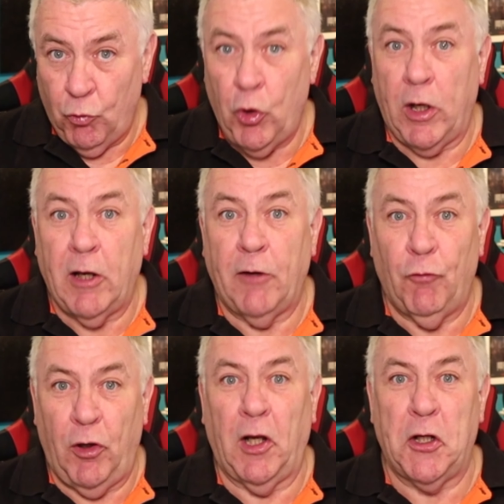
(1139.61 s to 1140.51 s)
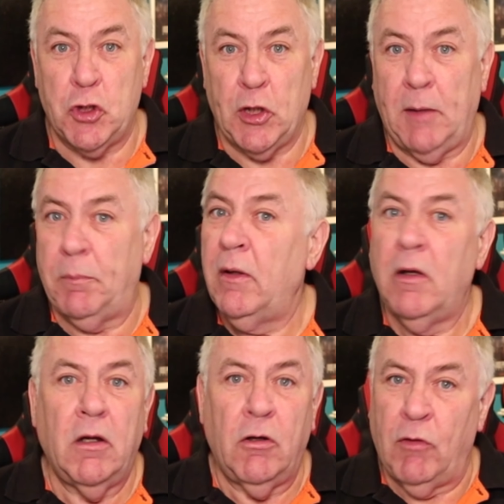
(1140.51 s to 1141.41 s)
really cheap
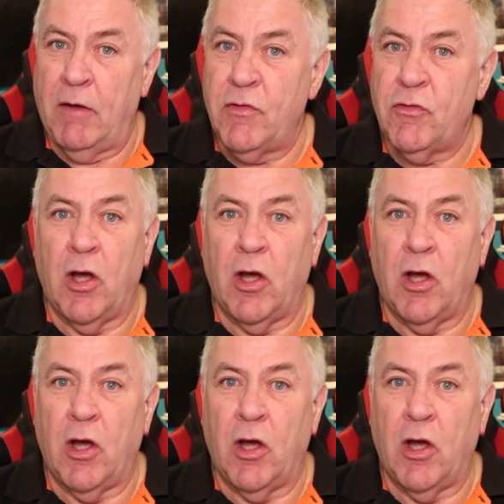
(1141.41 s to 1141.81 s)
graphics